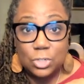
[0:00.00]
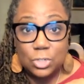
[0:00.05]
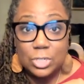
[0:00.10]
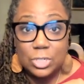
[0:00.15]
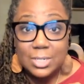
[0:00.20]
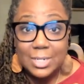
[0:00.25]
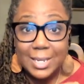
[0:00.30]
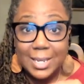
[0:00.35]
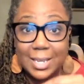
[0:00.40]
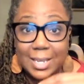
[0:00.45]

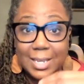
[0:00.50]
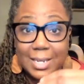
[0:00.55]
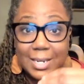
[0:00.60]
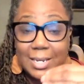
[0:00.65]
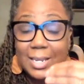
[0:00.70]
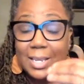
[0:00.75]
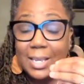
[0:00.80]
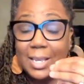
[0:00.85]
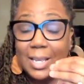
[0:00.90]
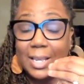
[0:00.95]
just in
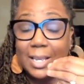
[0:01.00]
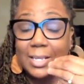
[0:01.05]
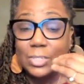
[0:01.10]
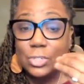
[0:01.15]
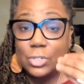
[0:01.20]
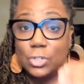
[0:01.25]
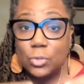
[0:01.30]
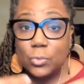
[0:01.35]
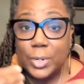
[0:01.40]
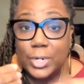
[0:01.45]
a
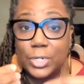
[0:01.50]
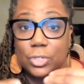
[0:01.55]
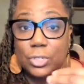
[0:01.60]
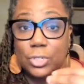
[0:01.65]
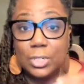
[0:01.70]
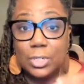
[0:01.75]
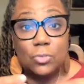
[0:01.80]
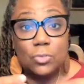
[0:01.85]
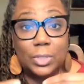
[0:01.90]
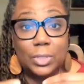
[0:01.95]
situation
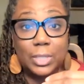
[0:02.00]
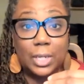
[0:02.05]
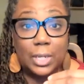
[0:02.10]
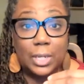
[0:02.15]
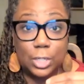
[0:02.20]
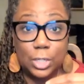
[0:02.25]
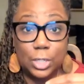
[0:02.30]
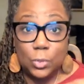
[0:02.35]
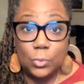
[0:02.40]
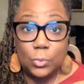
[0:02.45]
that's really
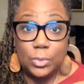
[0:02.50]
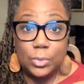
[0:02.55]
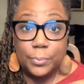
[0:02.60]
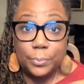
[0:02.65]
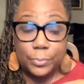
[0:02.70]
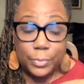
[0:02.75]
acute.